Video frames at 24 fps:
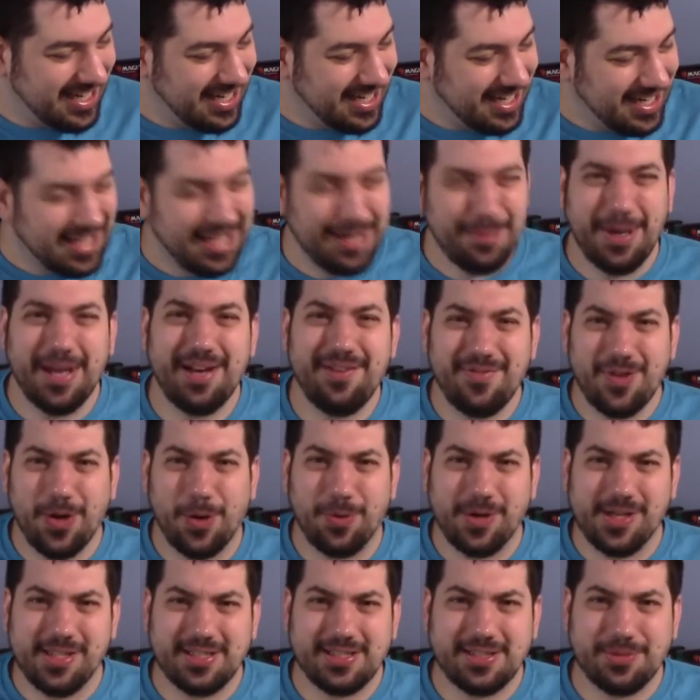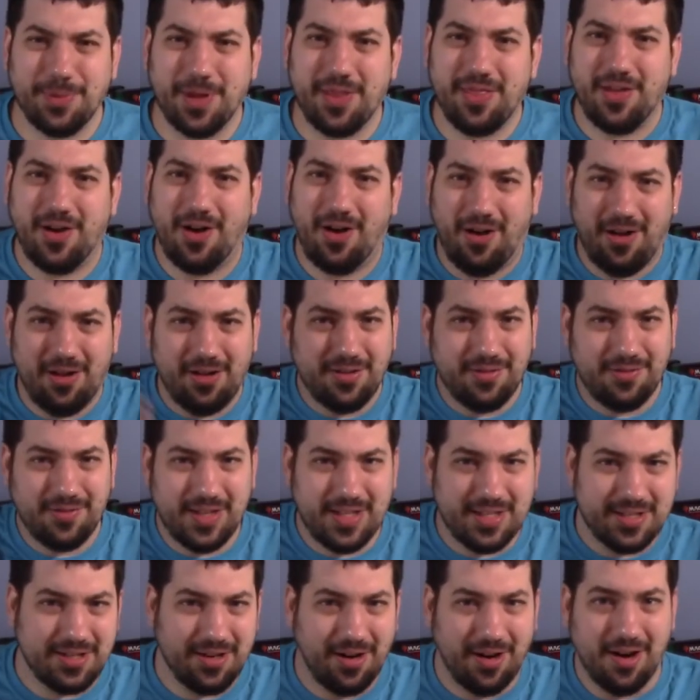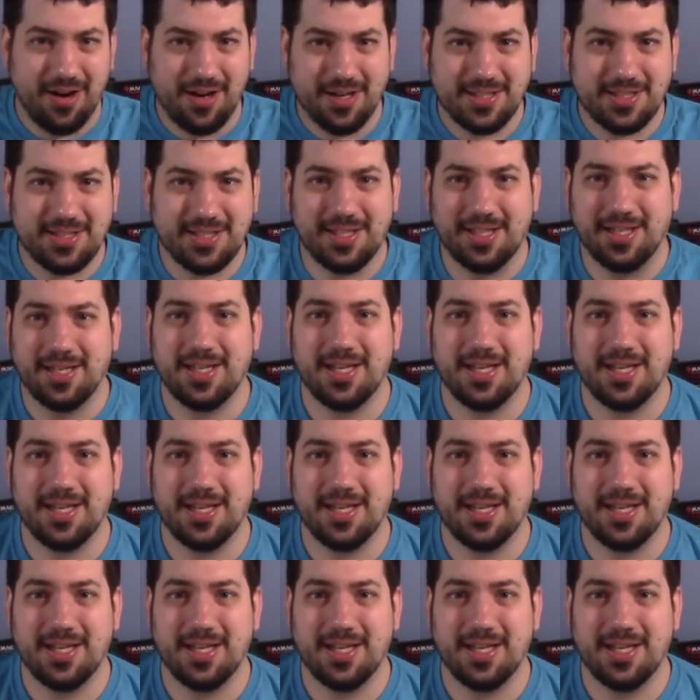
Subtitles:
you might have noticed with all of these cards,